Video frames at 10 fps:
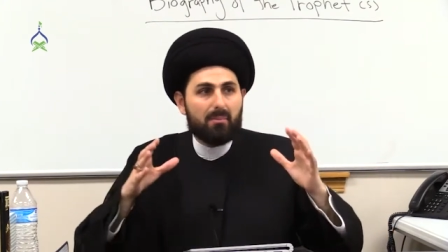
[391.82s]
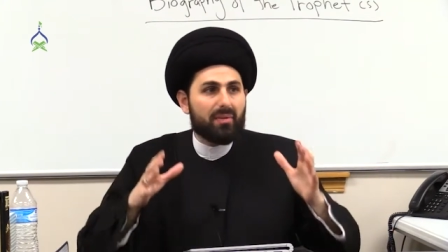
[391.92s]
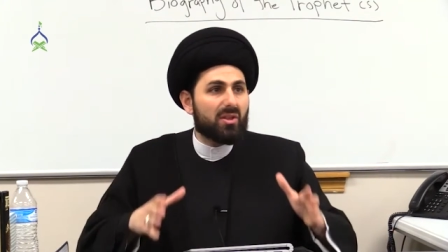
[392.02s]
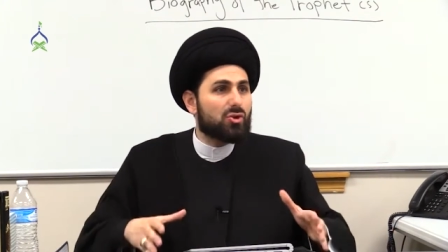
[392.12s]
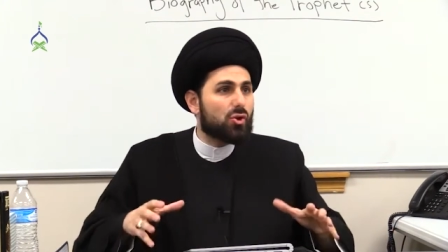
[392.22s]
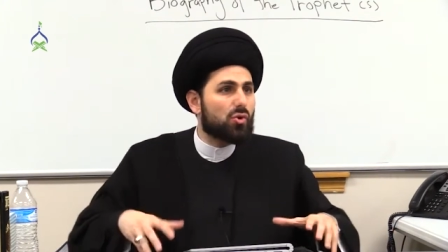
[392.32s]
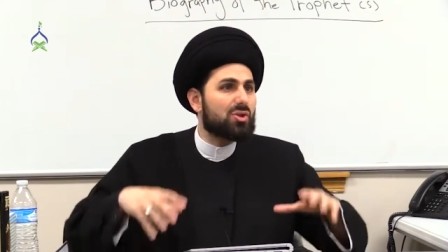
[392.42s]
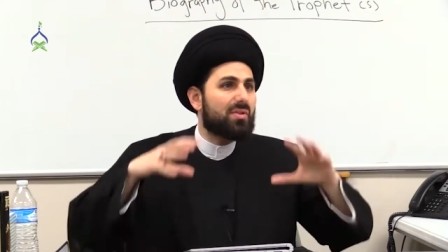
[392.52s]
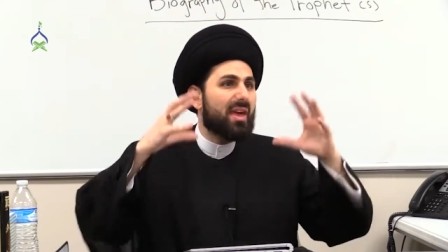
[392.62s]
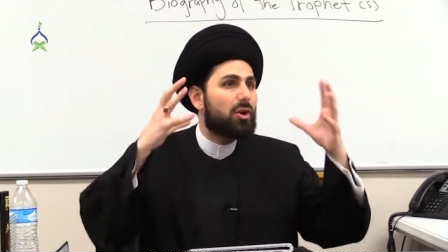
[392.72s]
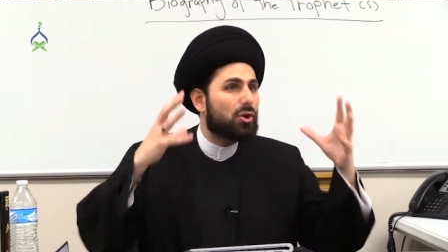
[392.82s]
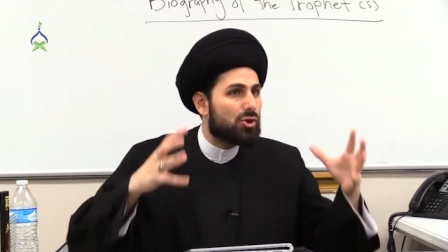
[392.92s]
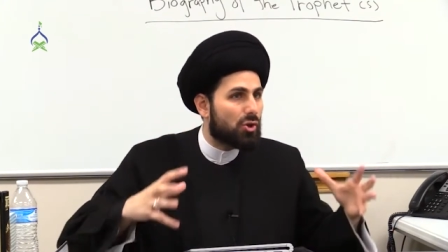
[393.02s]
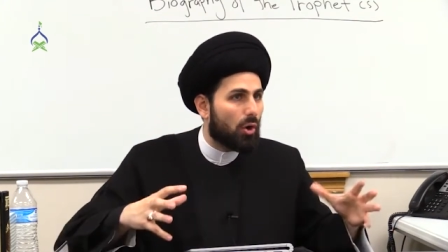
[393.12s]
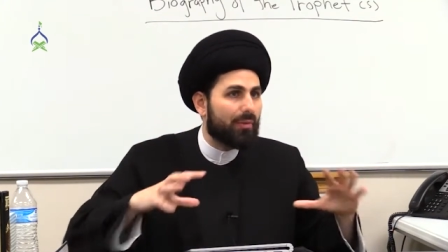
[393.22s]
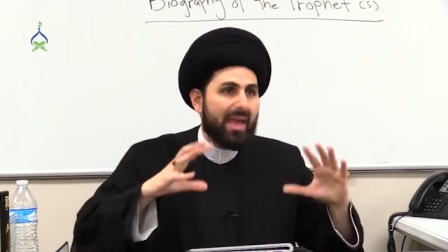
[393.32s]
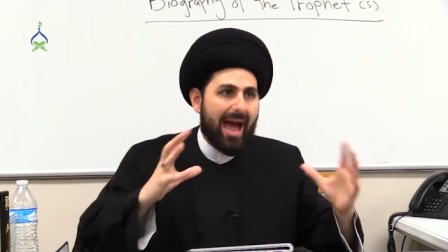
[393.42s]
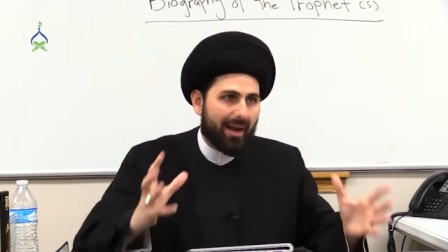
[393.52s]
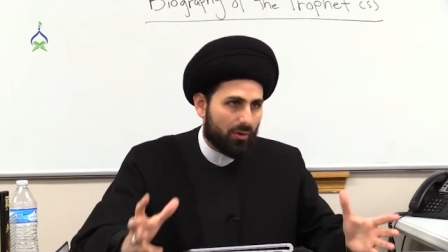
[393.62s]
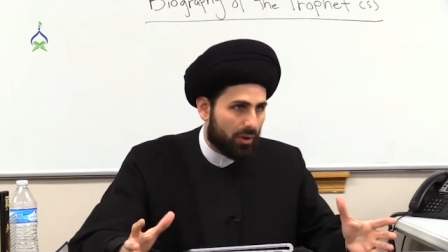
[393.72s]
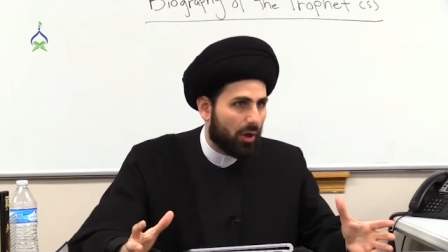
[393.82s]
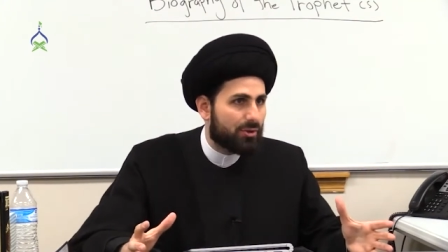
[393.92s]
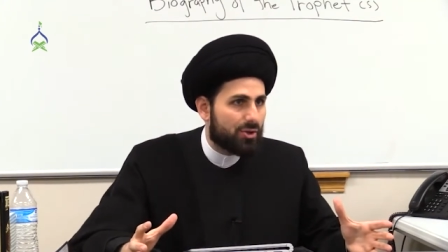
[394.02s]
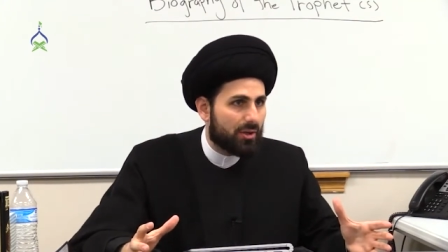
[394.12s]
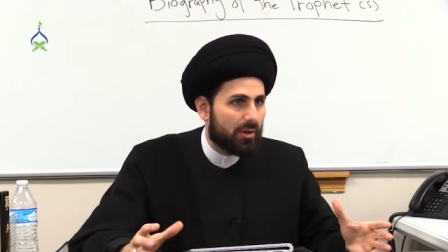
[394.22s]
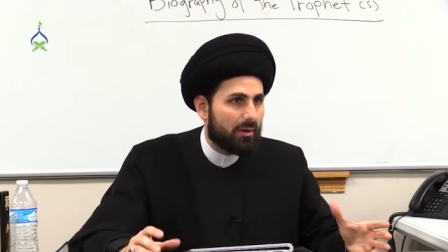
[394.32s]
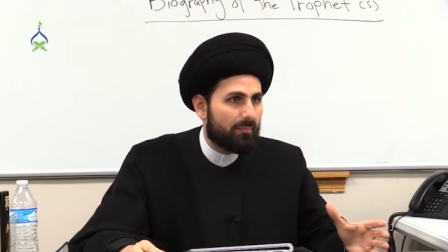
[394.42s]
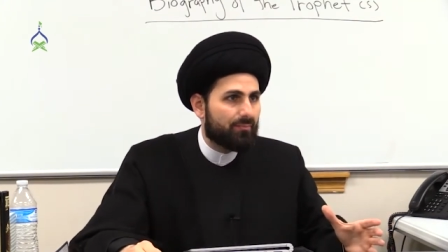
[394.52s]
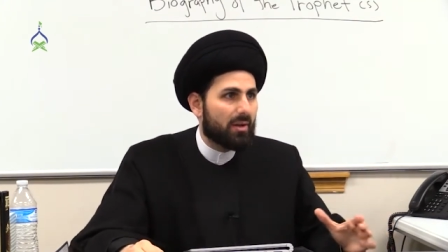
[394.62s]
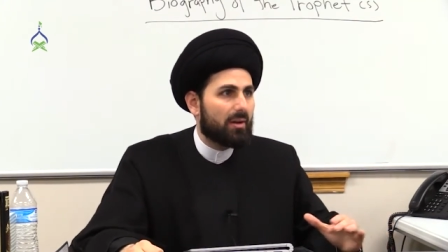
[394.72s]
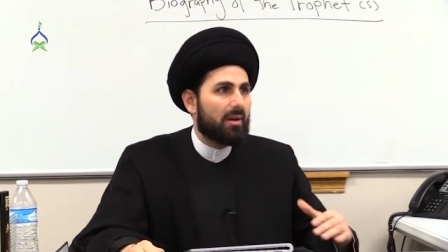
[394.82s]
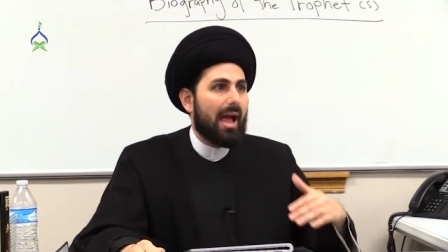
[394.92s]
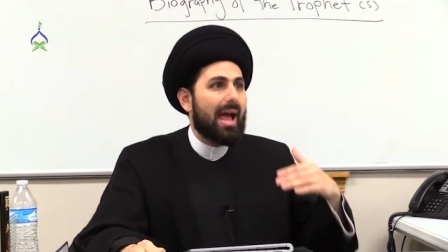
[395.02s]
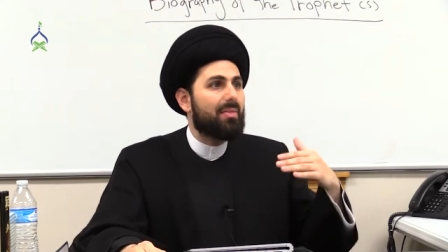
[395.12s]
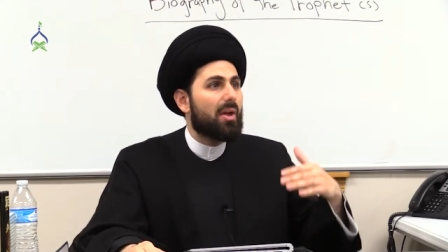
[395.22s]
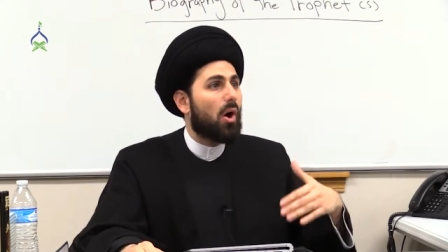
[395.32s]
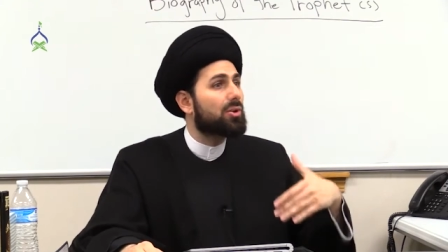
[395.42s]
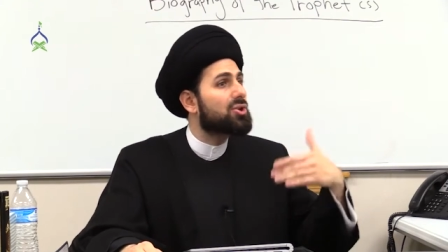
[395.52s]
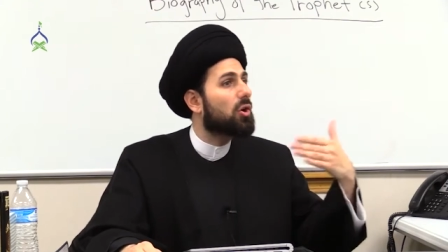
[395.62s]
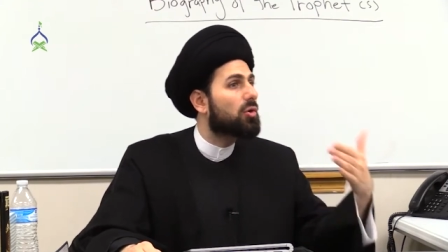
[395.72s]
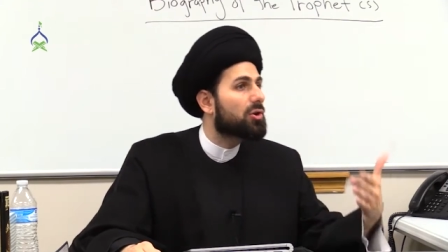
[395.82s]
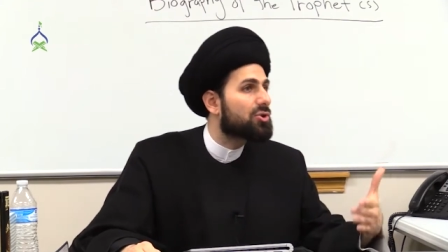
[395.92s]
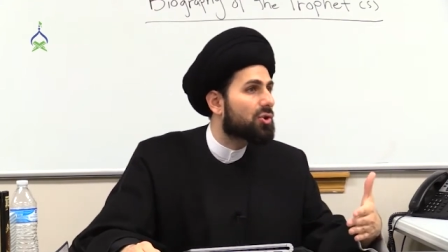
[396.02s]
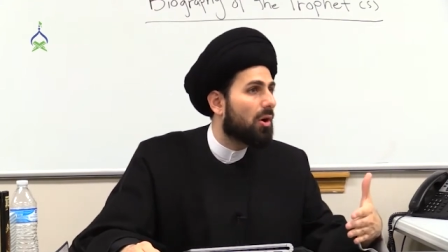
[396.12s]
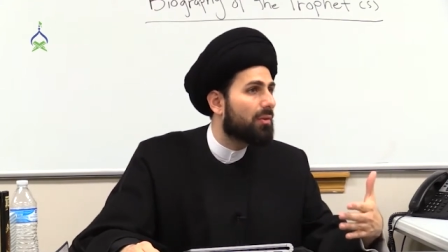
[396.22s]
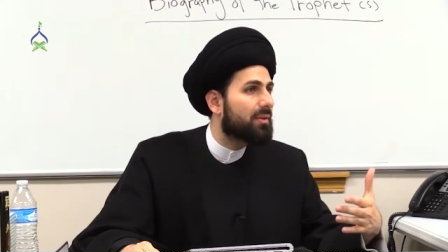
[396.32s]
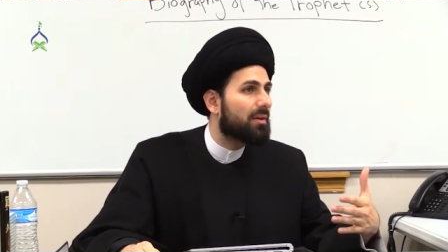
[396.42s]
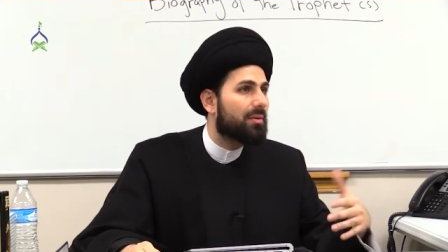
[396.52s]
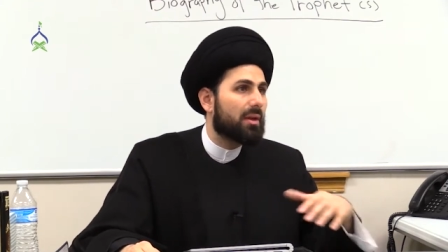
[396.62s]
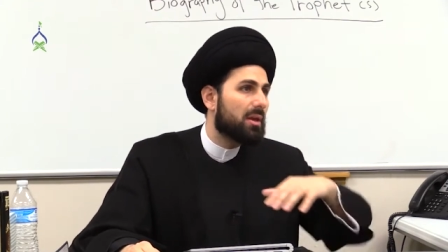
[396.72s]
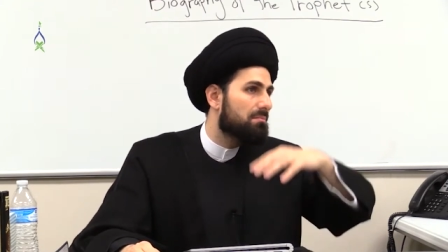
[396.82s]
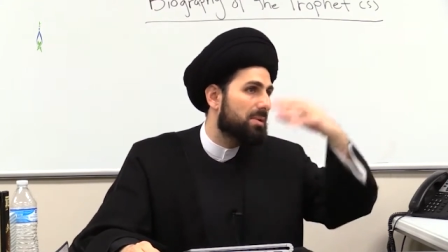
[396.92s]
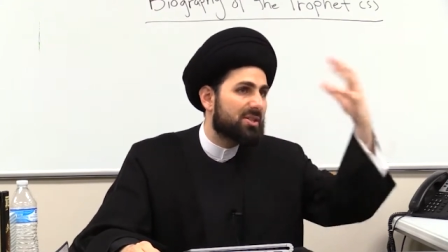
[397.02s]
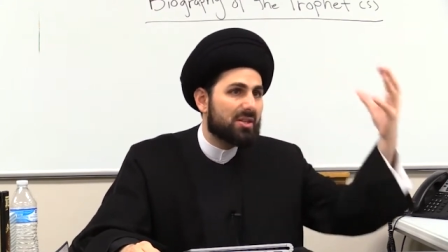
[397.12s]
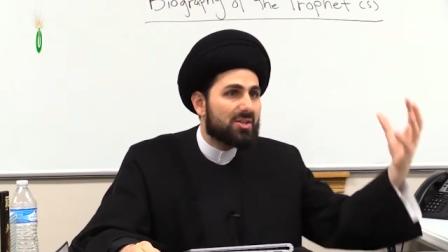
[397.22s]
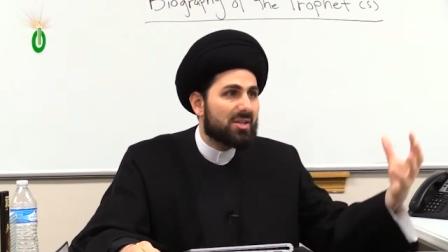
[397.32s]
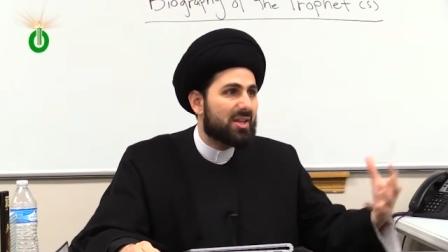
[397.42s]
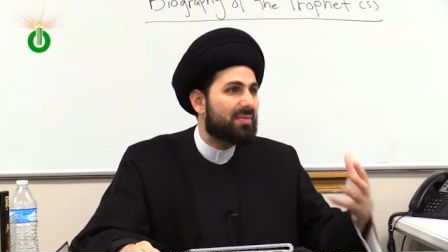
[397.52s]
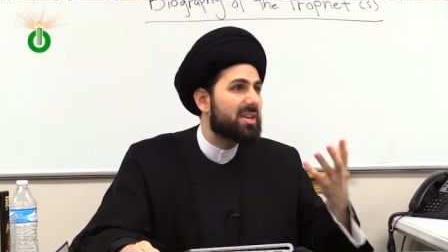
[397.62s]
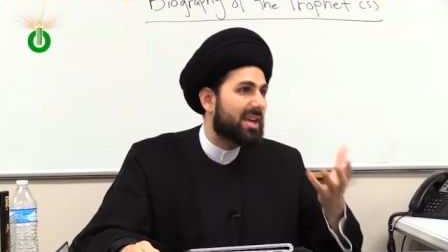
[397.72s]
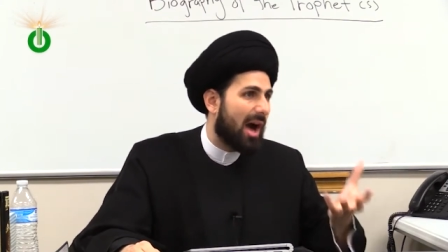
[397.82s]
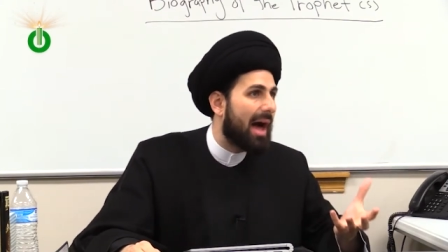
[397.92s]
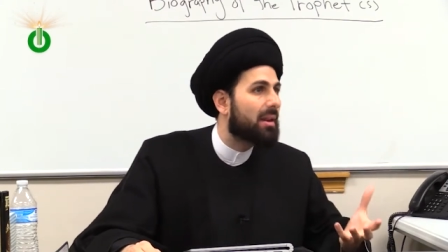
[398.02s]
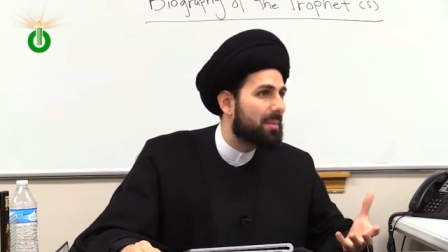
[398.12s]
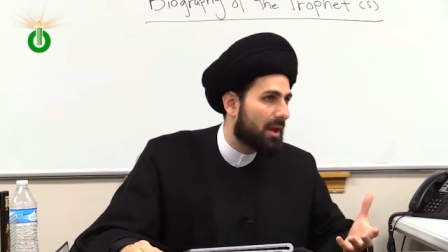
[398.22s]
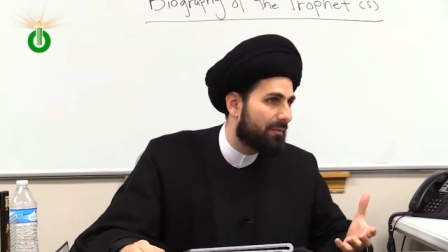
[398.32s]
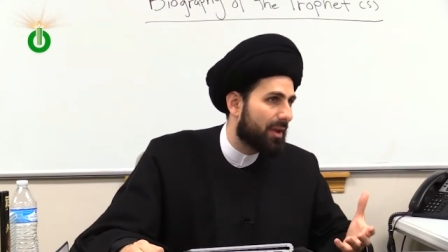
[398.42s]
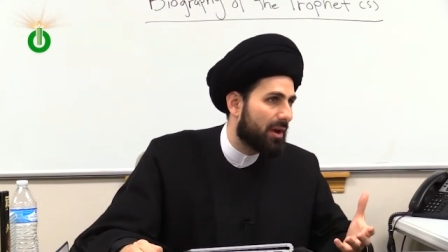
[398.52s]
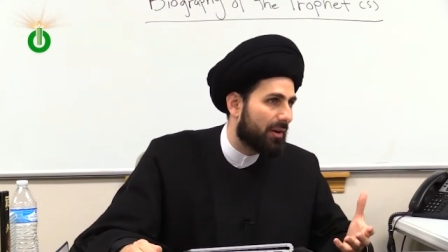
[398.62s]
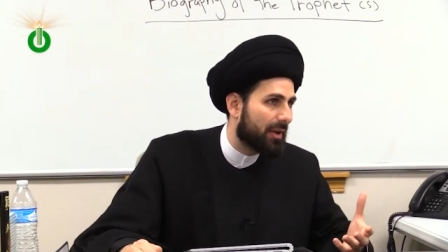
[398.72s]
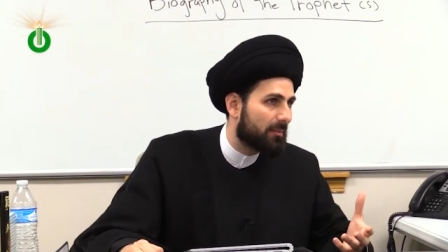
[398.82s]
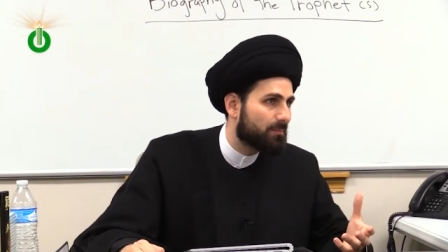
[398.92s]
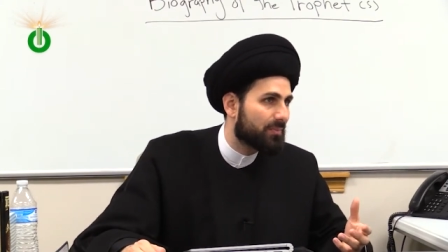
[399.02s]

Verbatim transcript: But the Jews, they controlled the agriculture and they also controlled the businesses and the economy of the area.